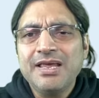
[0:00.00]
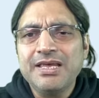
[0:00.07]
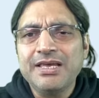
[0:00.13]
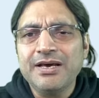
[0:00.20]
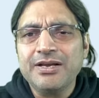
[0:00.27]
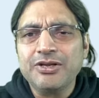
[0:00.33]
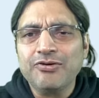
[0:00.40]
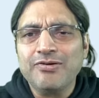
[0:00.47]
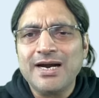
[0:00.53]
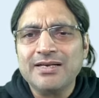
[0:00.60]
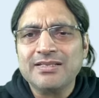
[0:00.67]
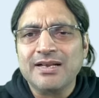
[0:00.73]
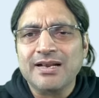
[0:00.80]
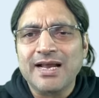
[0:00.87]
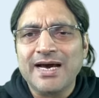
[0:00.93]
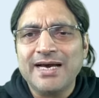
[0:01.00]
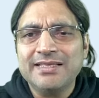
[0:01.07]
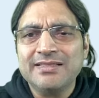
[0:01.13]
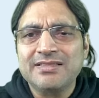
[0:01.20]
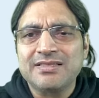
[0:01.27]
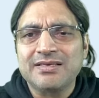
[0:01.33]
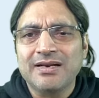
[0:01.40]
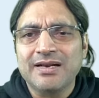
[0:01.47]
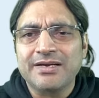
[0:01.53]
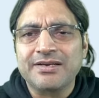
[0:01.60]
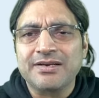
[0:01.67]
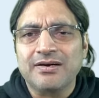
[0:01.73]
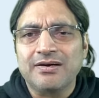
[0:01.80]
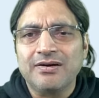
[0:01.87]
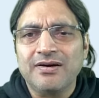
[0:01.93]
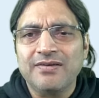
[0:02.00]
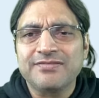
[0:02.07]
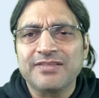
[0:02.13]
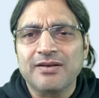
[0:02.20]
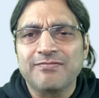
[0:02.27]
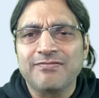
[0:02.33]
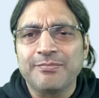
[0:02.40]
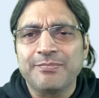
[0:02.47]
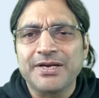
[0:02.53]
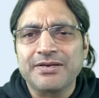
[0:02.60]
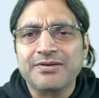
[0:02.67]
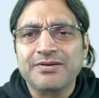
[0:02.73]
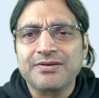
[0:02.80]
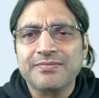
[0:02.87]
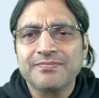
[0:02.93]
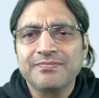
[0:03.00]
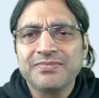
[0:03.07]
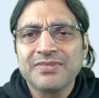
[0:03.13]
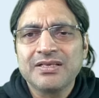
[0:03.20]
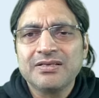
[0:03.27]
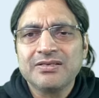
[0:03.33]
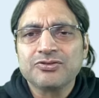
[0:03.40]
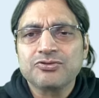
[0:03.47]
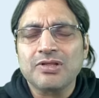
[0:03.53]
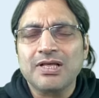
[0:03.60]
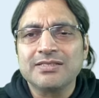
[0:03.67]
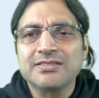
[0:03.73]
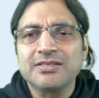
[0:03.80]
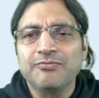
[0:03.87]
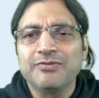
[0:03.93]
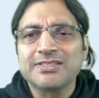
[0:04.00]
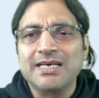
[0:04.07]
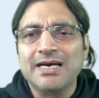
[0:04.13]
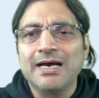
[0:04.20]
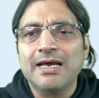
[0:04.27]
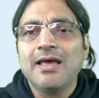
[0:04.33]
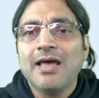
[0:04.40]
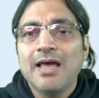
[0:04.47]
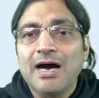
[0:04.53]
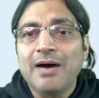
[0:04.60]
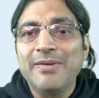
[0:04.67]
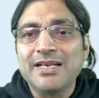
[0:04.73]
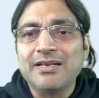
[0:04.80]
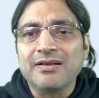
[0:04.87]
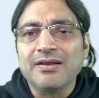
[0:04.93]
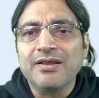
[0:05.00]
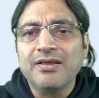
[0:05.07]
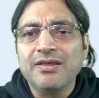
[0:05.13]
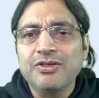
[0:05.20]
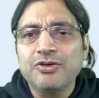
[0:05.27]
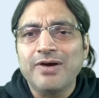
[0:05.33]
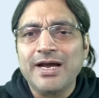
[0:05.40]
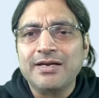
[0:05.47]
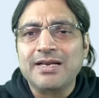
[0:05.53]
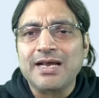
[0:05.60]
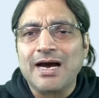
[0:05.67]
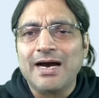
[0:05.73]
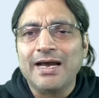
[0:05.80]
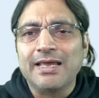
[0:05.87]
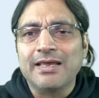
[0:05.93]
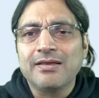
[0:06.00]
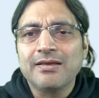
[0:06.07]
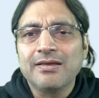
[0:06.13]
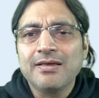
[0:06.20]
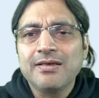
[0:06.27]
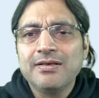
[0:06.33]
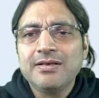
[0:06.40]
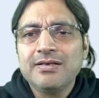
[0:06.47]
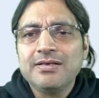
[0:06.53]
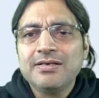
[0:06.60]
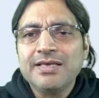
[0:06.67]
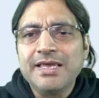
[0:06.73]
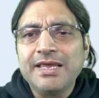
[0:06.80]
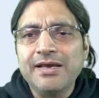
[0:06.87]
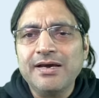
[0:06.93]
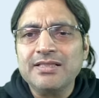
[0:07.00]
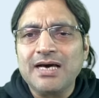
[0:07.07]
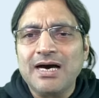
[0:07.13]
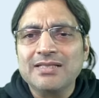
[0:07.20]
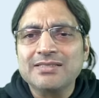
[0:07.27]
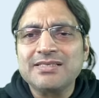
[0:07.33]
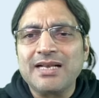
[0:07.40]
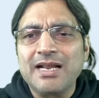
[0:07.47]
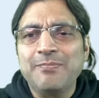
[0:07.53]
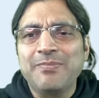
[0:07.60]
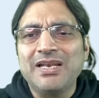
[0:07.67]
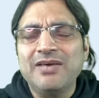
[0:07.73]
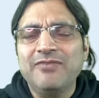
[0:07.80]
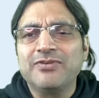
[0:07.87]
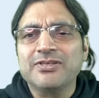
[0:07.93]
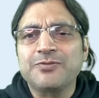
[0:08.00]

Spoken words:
here you had the 9th letter of the alphabet. So the answer was I. I mean, you had I. Here the answer I believe